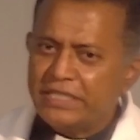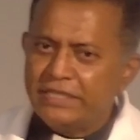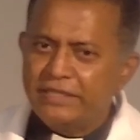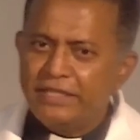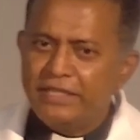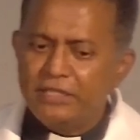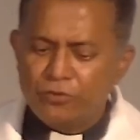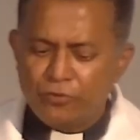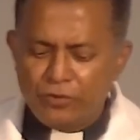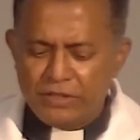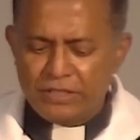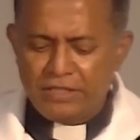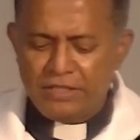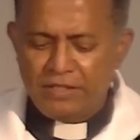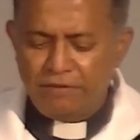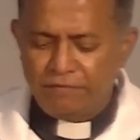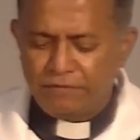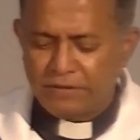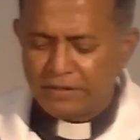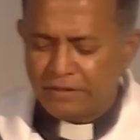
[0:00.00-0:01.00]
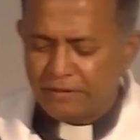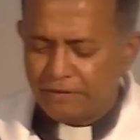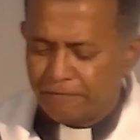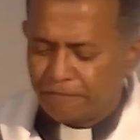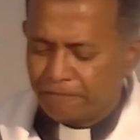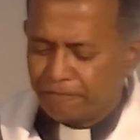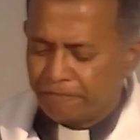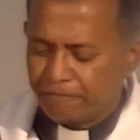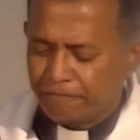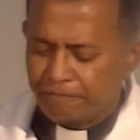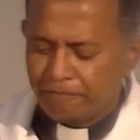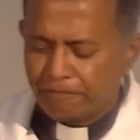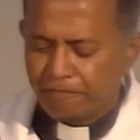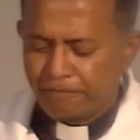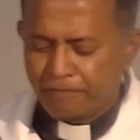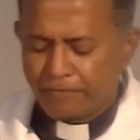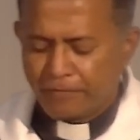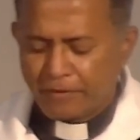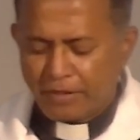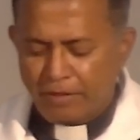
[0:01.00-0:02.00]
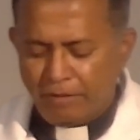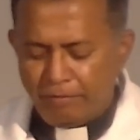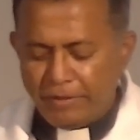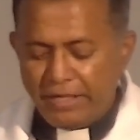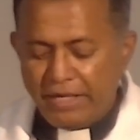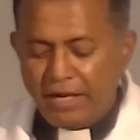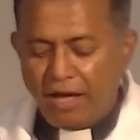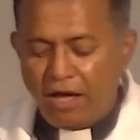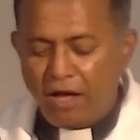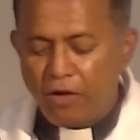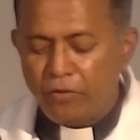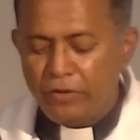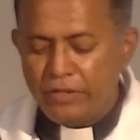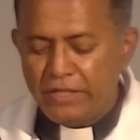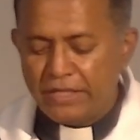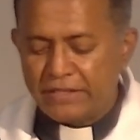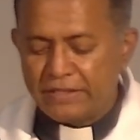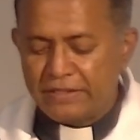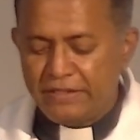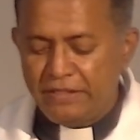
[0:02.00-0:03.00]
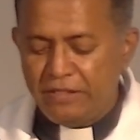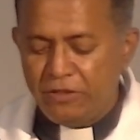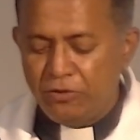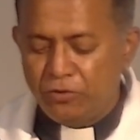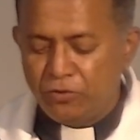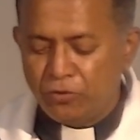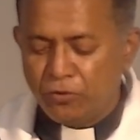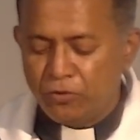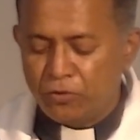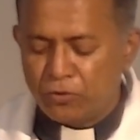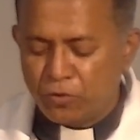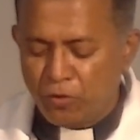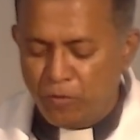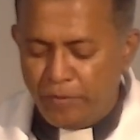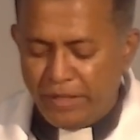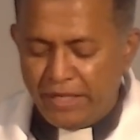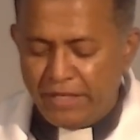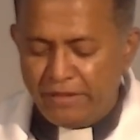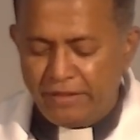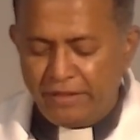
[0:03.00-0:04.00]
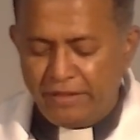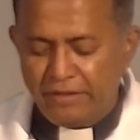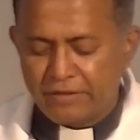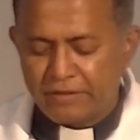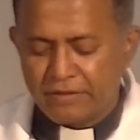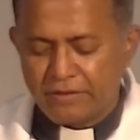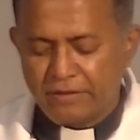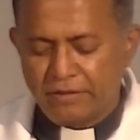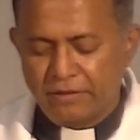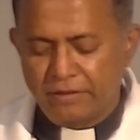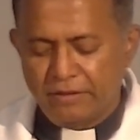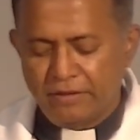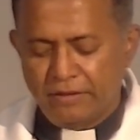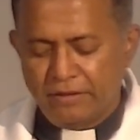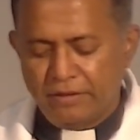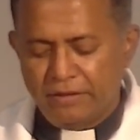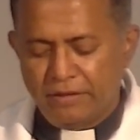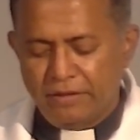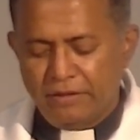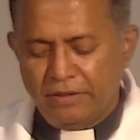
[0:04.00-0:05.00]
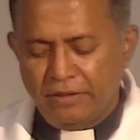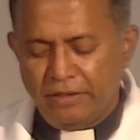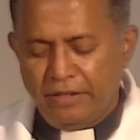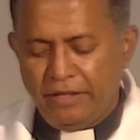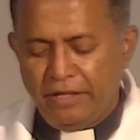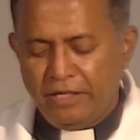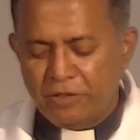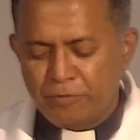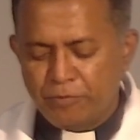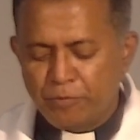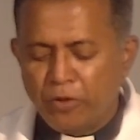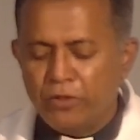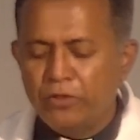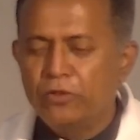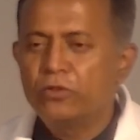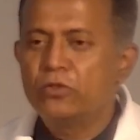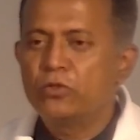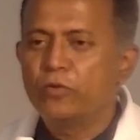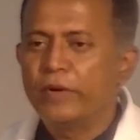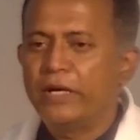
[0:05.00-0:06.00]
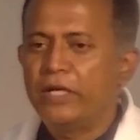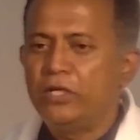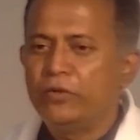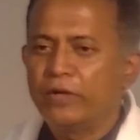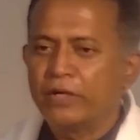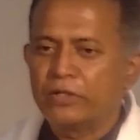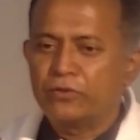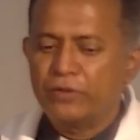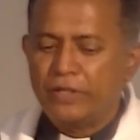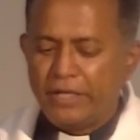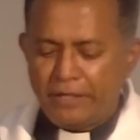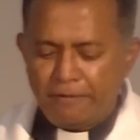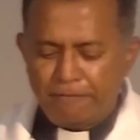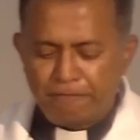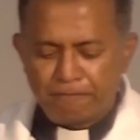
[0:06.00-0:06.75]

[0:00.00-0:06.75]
things received, but in how he has seen you through so many things and has brought you to where you are today.